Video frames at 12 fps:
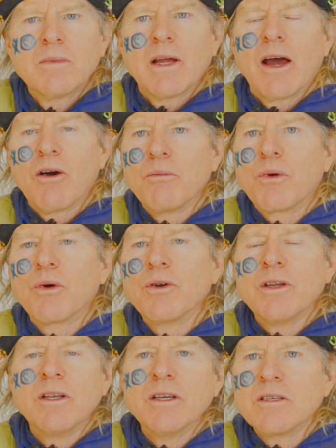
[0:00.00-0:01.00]
how
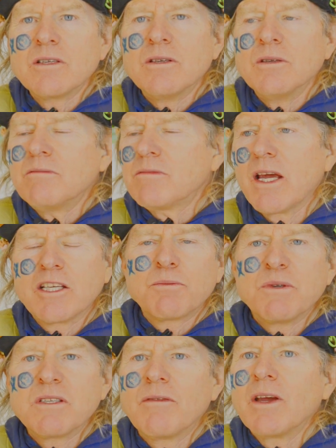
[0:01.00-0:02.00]
important it is to take
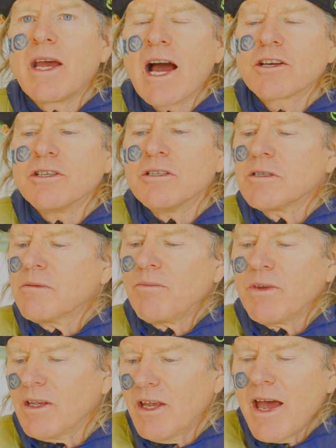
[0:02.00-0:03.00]
specific actions.
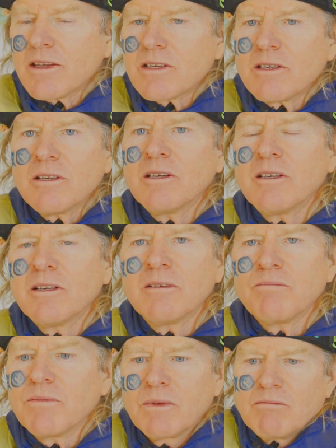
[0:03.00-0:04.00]
Yet,
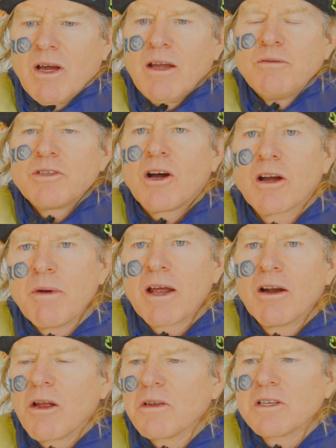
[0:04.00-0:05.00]
I don't talk
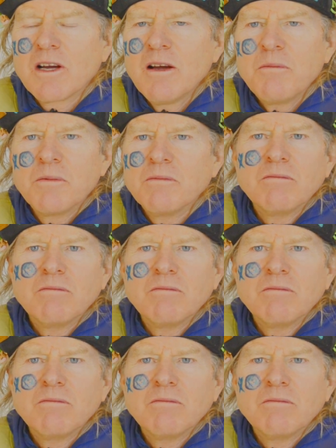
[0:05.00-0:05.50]
about it all the time.